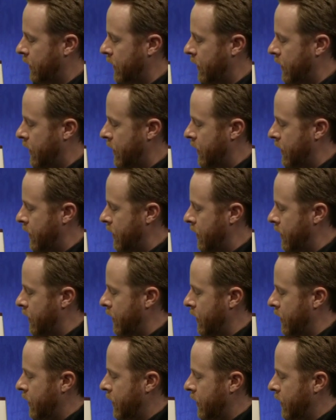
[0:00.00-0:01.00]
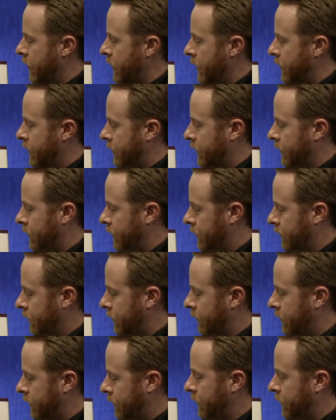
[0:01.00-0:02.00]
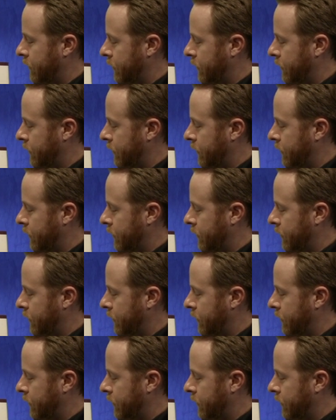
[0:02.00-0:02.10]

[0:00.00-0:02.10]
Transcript: Nothing is said.